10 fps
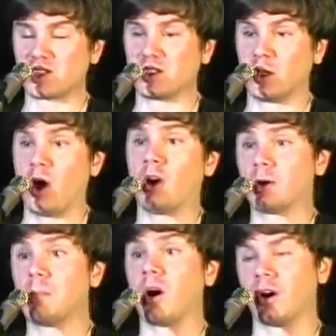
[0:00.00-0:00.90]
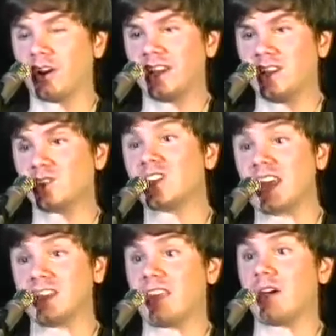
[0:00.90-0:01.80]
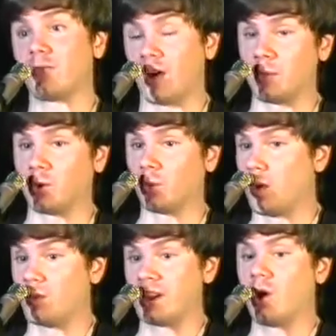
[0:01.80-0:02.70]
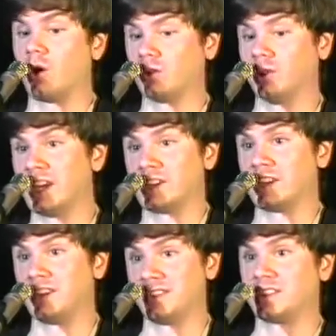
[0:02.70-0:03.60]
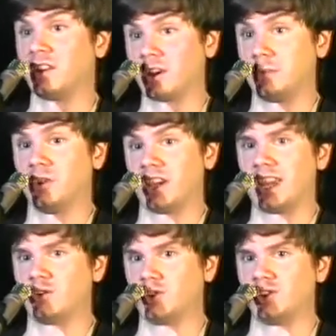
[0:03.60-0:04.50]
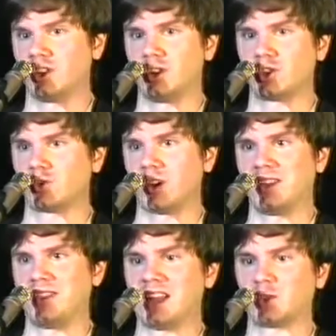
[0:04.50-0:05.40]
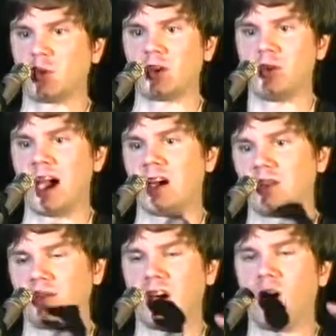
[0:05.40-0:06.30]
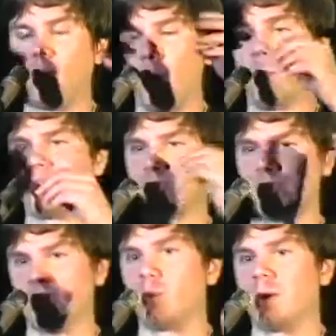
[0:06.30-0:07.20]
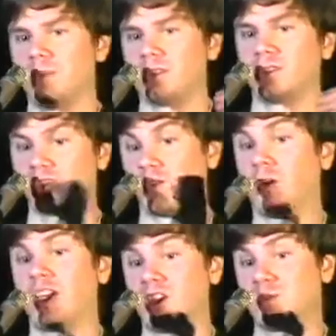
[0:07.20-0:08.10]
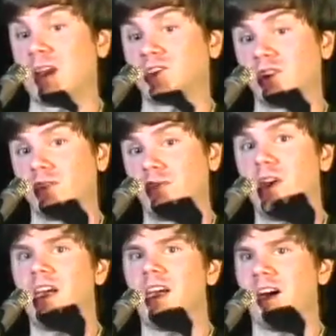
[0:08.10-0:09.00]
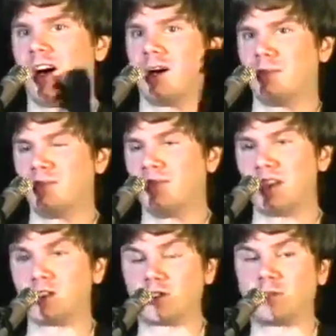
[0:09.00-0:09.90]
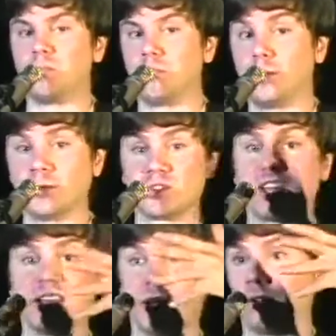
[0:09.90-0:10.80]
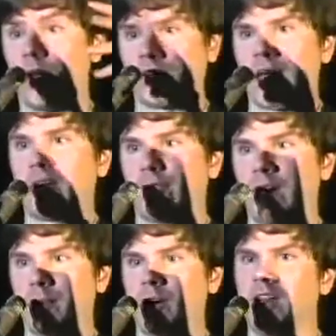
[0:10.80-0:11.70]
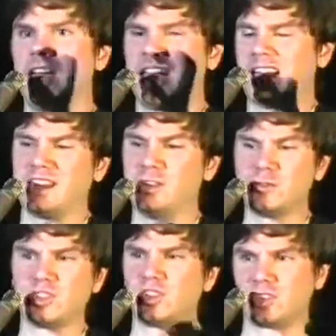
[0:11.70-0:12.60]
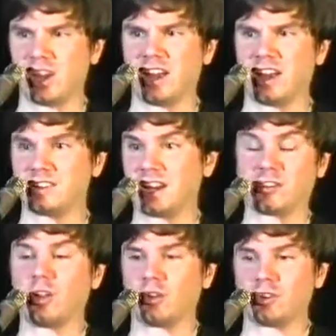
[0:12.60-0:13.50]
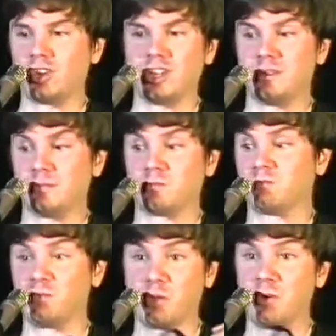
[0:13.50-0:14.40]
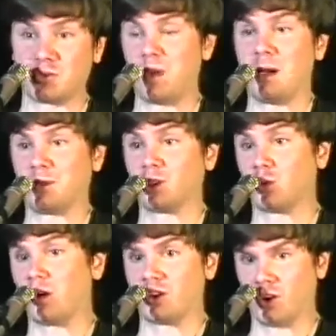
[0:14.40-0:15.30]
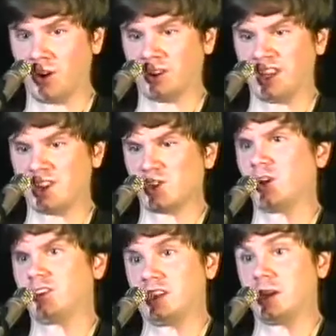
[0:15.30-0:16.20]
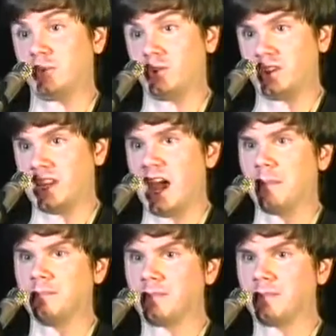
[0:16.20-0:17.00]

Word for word: the hard part is getting that fiber what we call lit in the telecommunications industry, and that's where you have a whole bunch of equipment that's very expensive um, that pulls data along that fiber, and it uses uh, a technology. The most popular one currently is called DWDM.